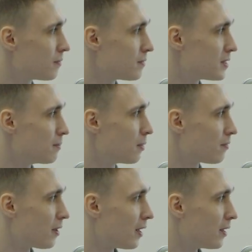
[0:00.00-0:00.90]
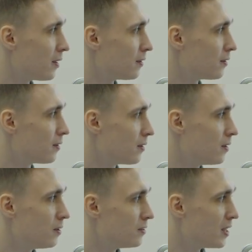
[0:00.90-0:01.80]
simplify
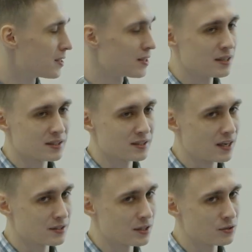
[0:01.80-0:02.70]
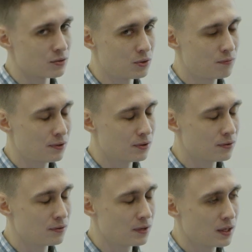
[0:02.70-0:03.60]
data science access to
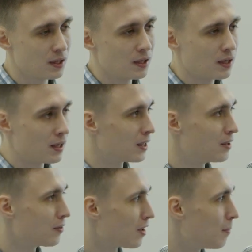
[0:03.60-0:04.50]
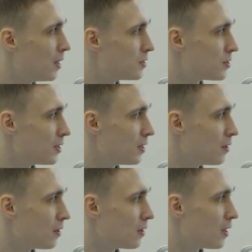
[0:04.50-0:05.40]
Kubeflow, giving them the
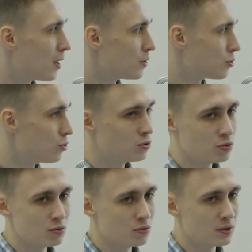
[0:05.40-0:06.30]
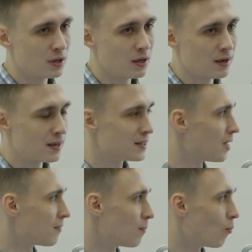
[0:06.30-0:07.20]
ability to do
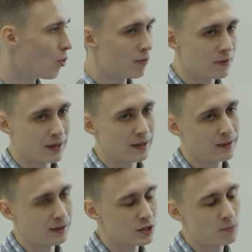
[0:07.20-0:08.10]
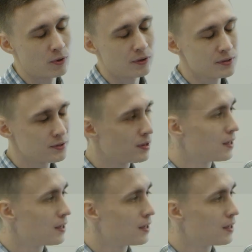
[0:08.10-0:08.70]
something more with large models,